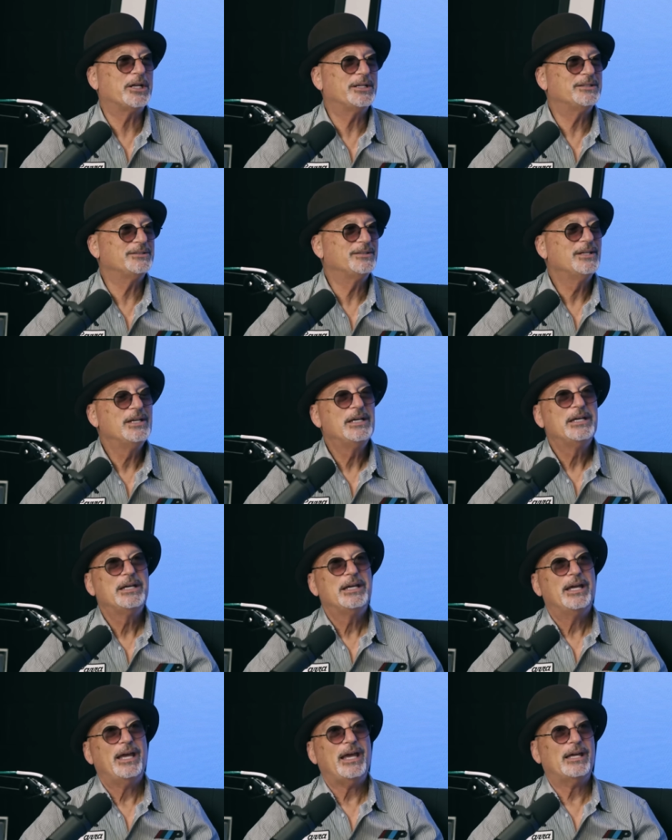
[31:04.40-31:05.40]
is.
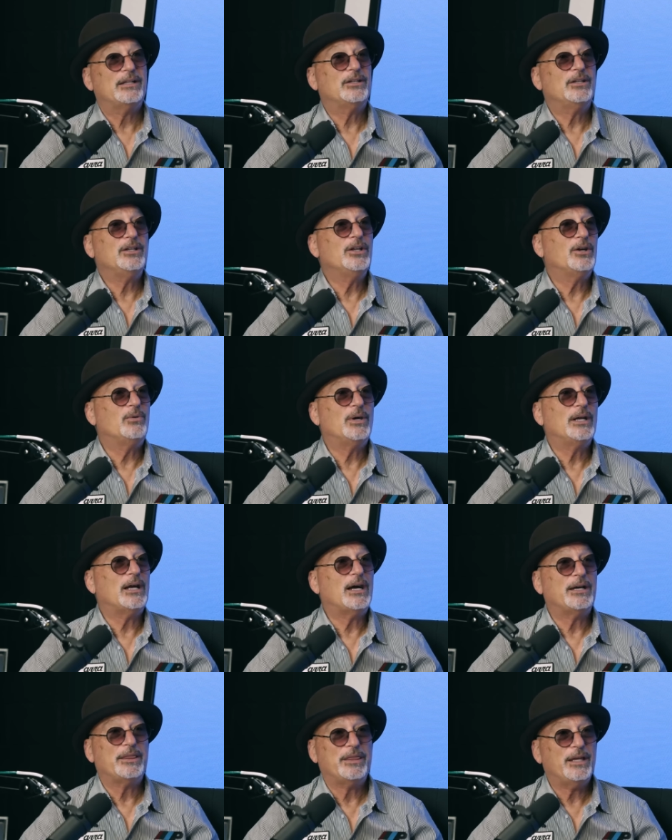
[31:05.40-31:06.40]
And you know what?
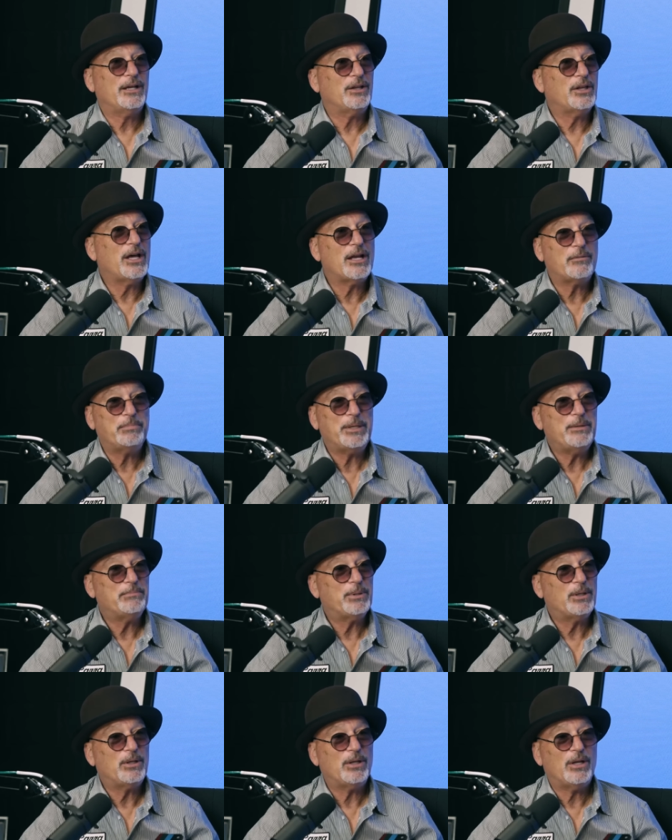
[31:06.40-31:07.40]
I think a lot of
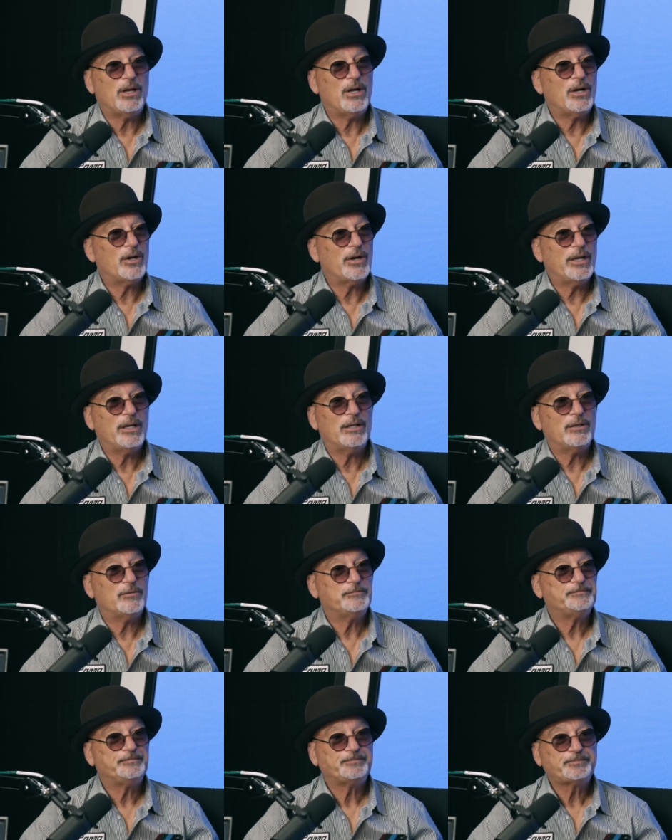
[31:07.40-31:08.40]
people are
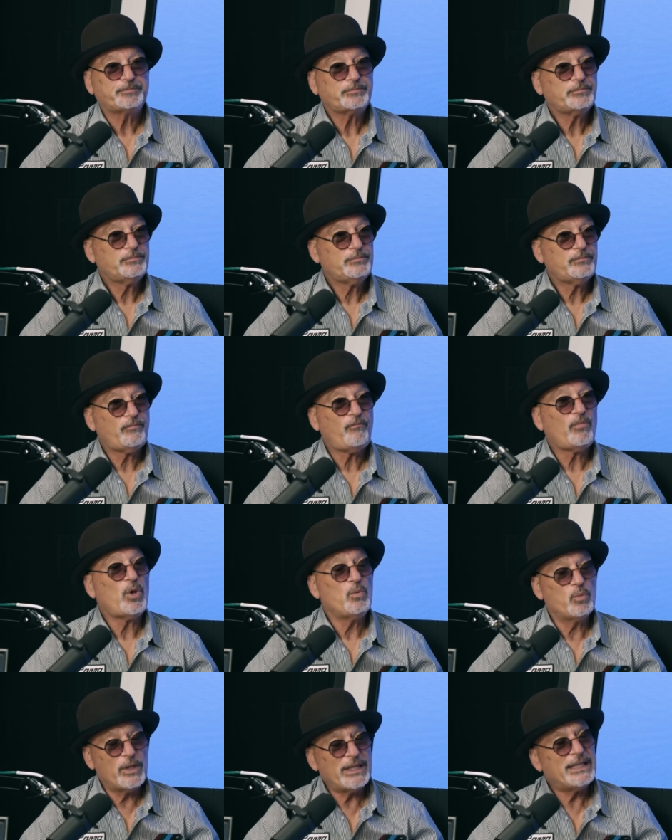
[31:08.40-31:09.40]
in
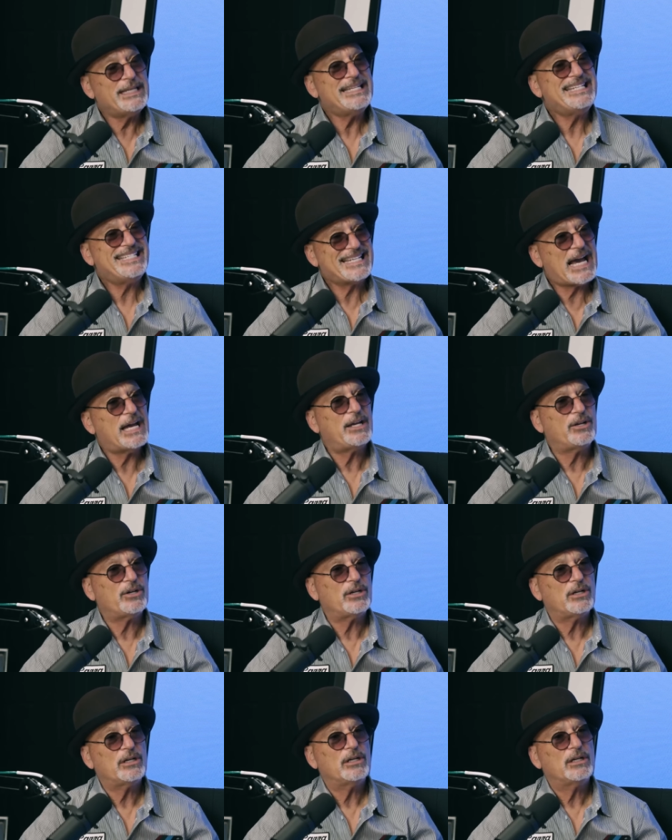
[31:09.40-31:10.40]
really
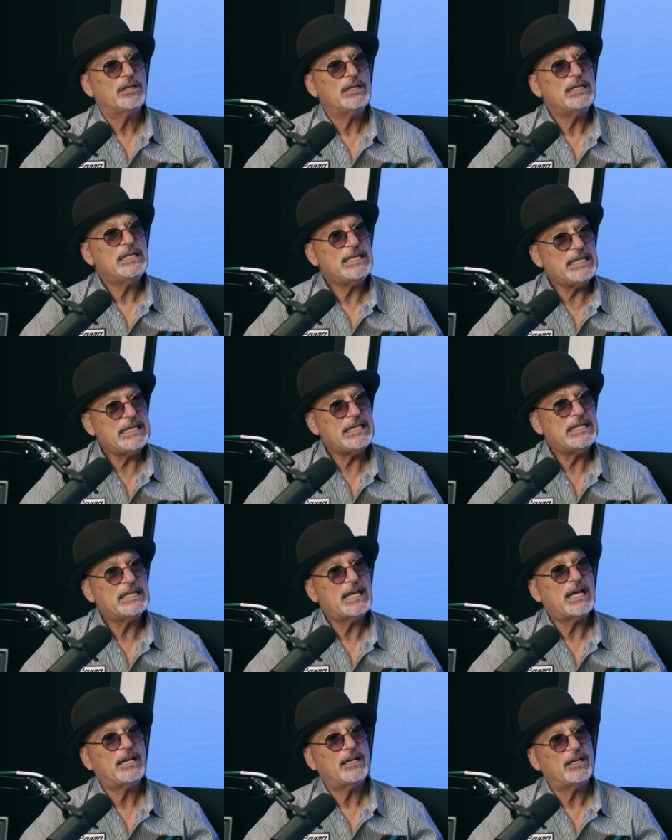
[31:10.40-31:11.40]
dire need
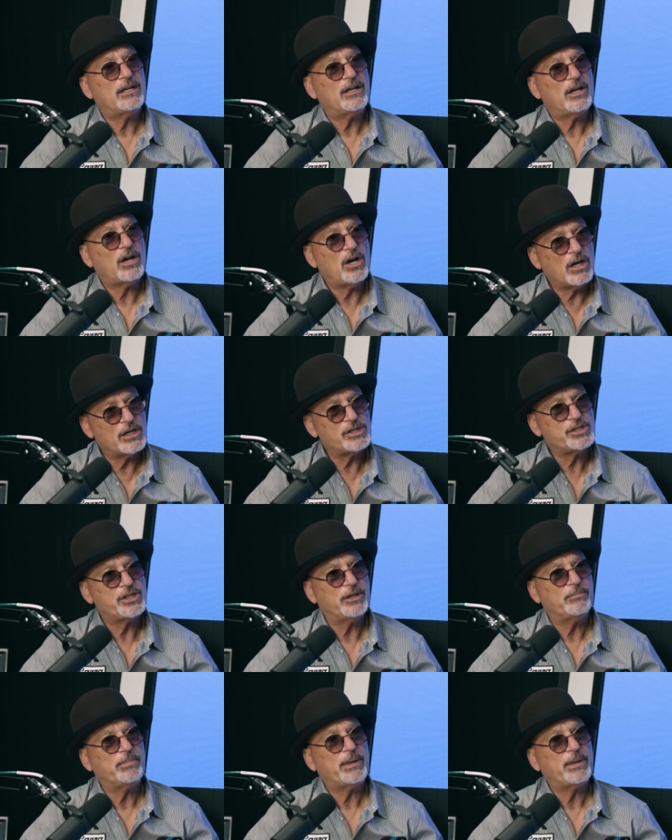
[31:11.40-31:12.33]
and in hardship